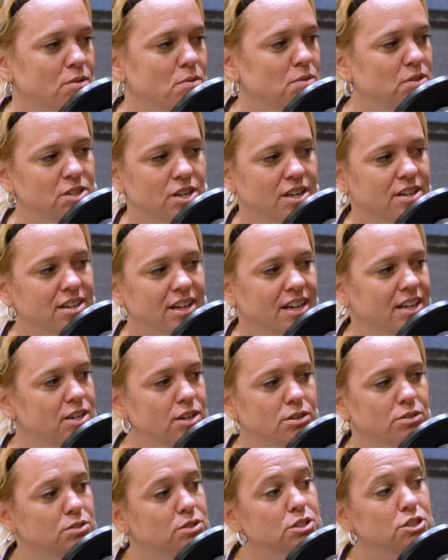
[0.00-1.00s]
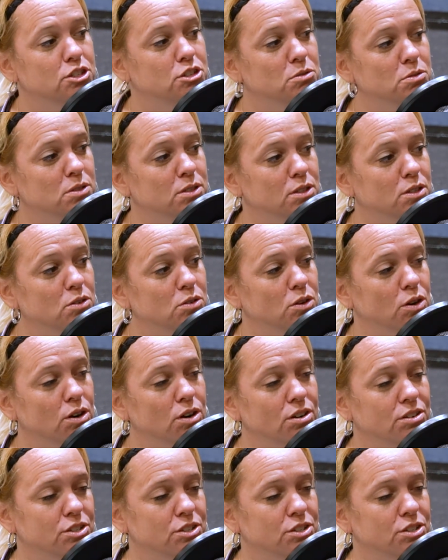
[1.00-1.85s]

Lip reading: Todd and I had known since she was a little girl.